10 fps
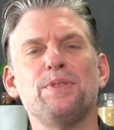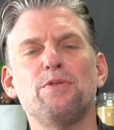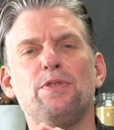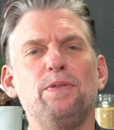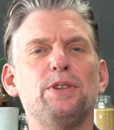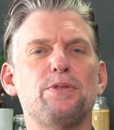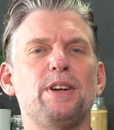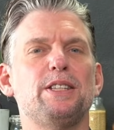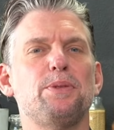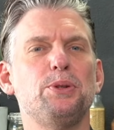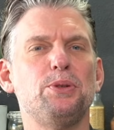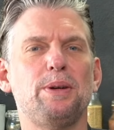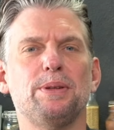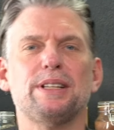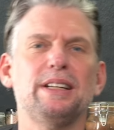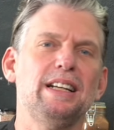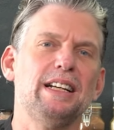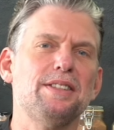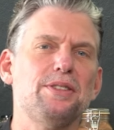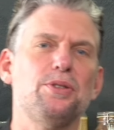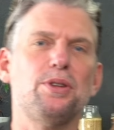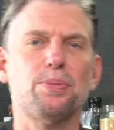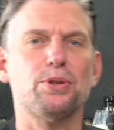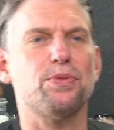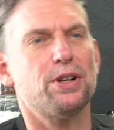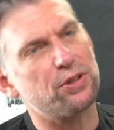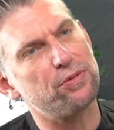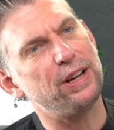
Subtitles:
I left it in for 25 minutes. The chicken breast was already